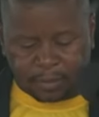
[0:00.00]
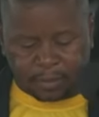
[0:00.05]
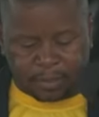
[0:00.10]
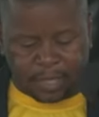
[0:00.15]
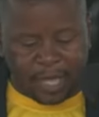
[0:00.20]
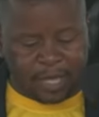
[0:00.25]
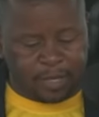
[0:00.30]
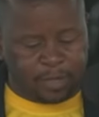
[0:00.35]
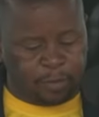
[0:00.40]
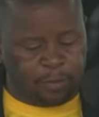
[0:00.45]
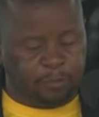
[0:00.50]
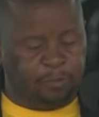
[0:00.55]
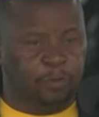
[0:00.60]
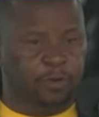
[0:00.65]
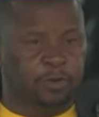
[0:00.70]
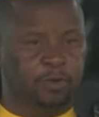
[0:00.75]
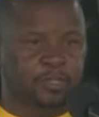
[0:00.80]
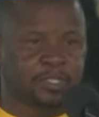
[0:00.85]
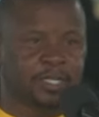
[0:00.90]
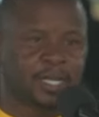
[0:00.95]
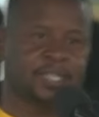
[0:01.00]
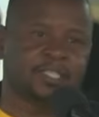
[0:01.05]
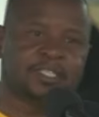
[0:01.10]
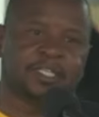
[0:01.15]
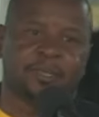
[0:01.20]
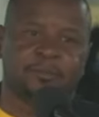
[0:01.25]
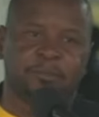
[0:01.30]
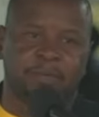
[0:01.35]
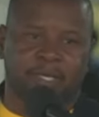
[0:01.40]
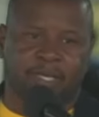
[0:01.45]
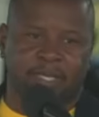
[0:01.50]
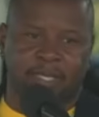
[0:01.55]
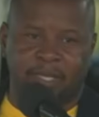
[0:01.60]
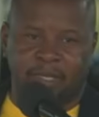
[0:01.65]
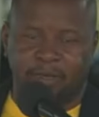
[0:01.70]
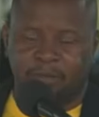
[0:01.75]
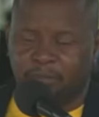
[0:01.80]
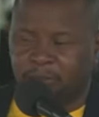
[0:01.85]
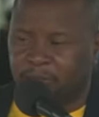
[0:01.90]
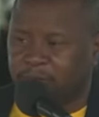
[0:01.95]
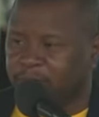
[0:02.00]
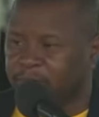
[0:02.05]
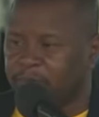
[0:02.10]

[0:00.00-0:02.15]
Thank you for not ashaming him.